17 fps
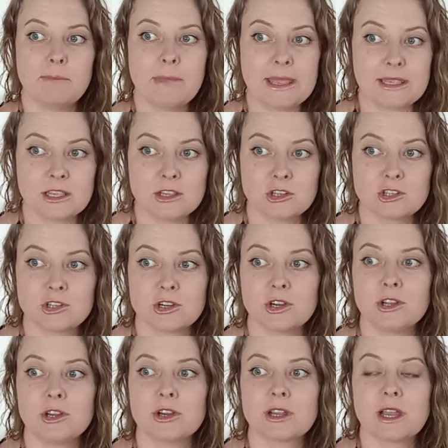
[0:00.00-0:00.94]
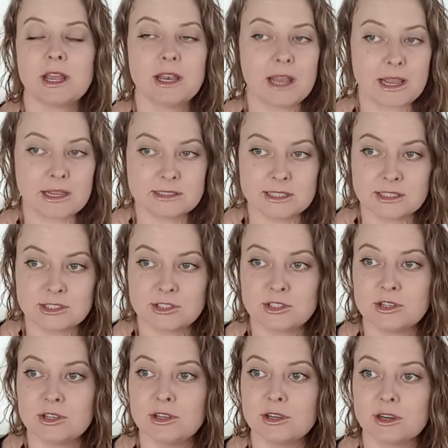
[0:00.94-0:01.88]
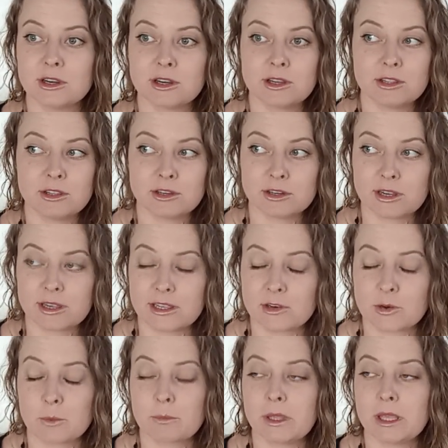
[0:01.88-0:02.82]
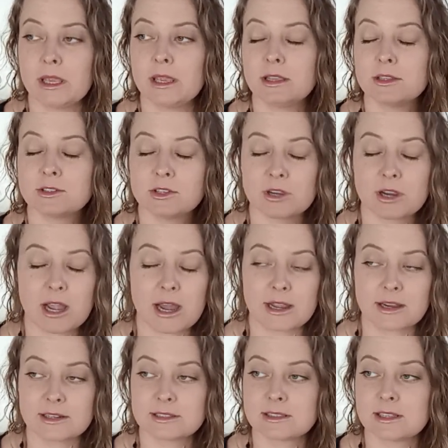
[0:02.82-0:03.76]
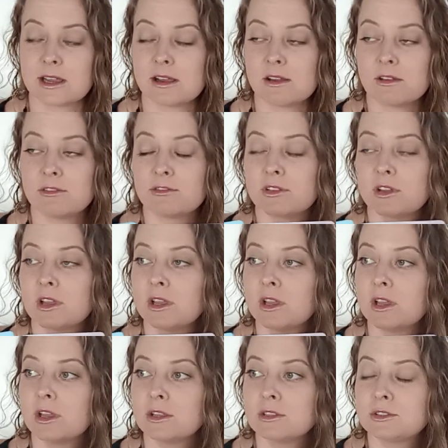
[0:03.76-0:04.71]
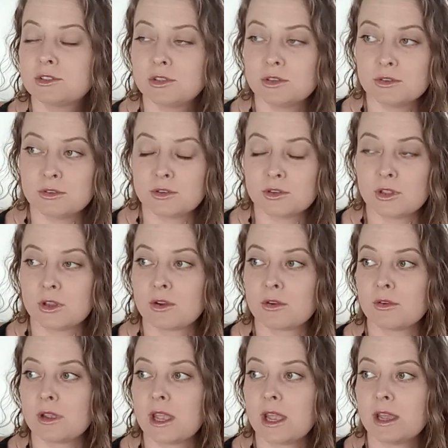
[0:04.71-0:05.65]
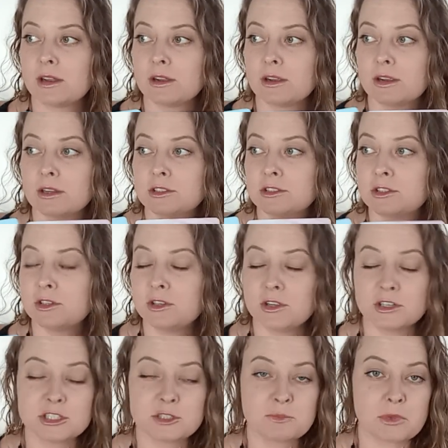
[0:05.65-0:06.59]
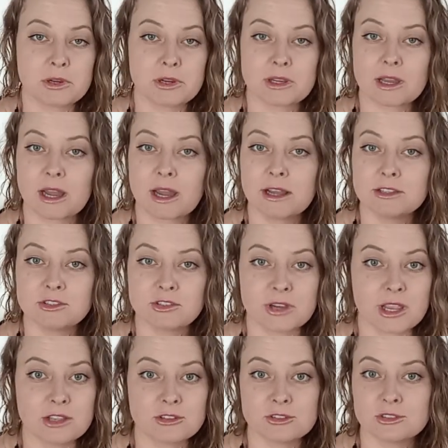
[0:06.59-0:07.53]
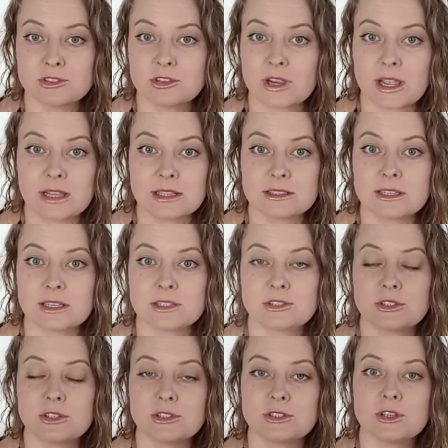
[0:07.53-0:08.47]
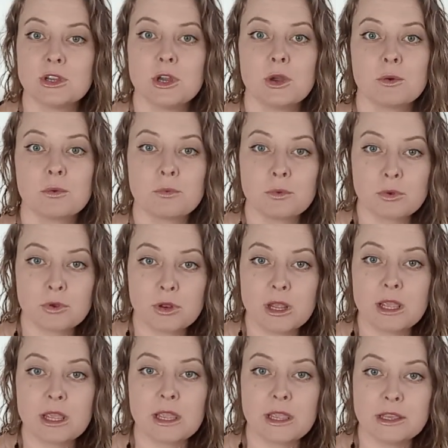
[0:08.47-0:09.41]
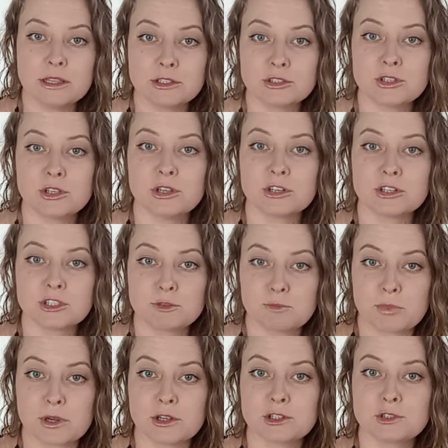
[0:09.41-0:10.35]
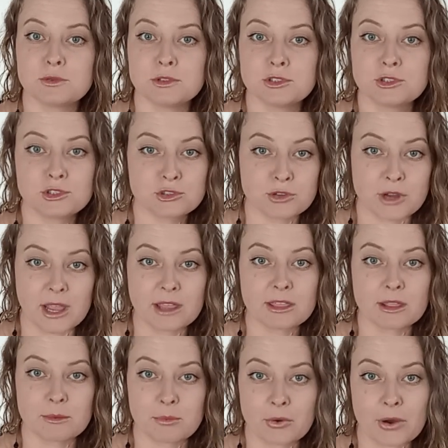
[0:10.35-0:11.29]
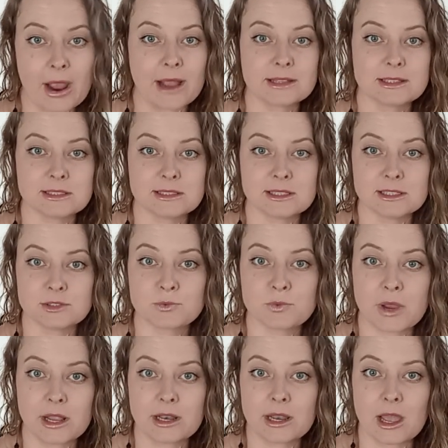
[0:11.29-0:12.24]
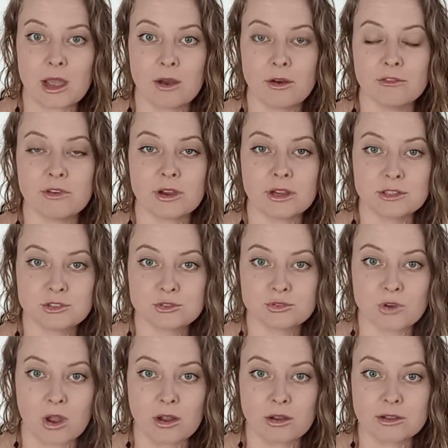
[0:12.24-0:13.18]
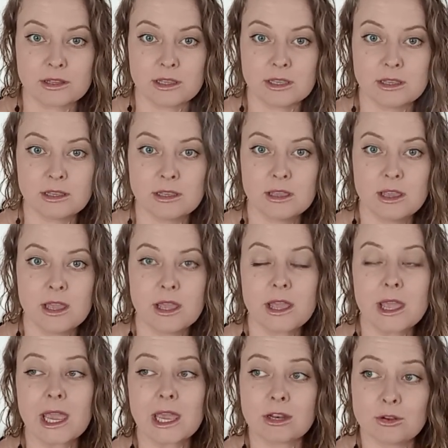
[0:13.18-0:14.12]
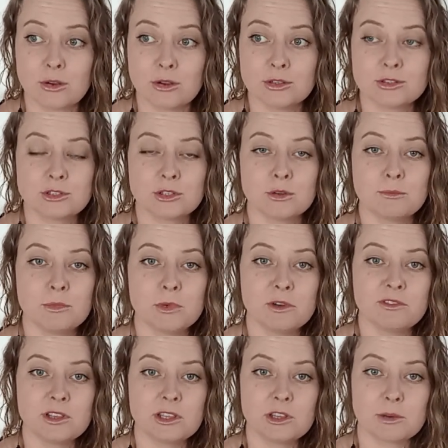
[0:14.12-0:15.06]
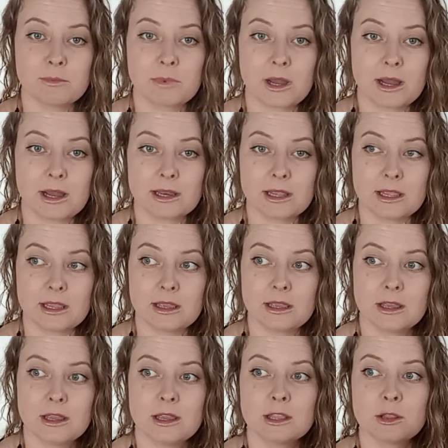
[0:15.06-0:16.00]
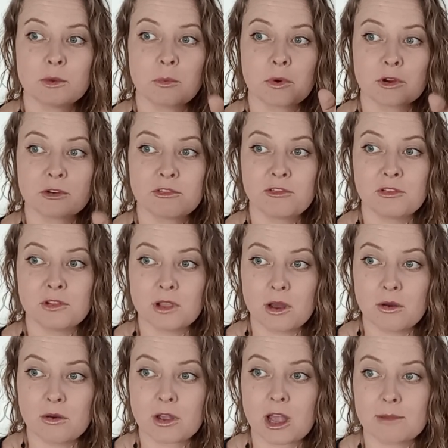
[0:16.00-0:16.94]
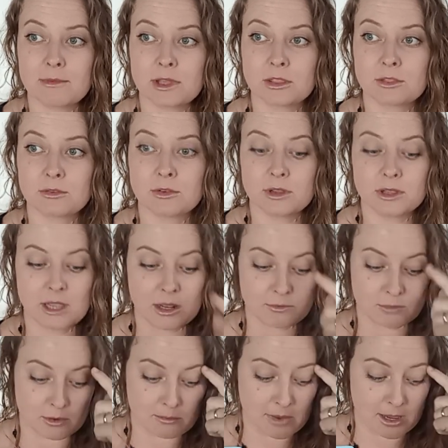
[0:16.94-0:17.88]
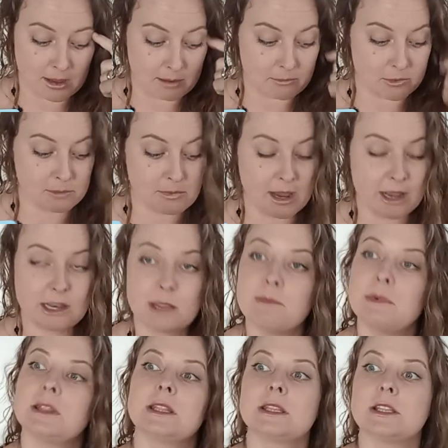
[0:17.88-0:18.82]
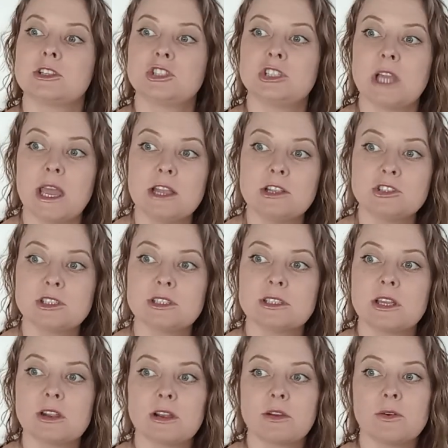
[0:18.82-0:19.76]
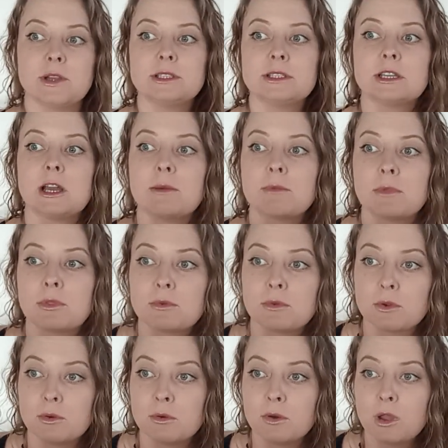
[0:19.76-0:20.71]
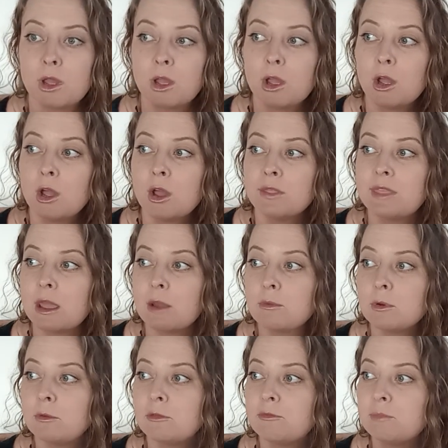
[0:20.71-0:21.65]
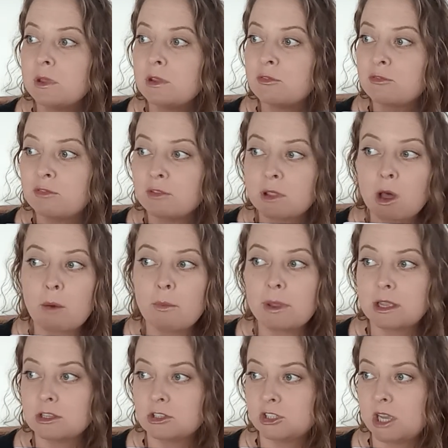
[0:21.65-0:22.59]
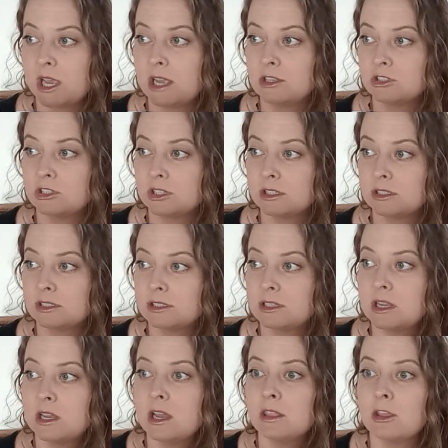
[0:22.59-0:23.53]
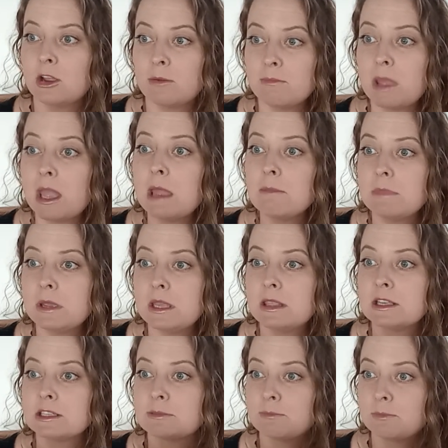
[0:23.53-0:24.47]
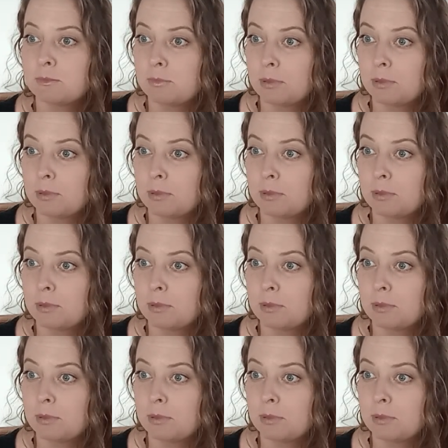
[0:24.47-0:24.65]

making sure you're connecting to your inner being, to your higher self, to the creator, to your spirit guides, your angels, your ancestors, rooting into your spiritual strength and practices right now very strongly. And also moving your body, the word flow coming through again, I'm reminding you that the changes that are going to come through, they will be flowing changes. There may be this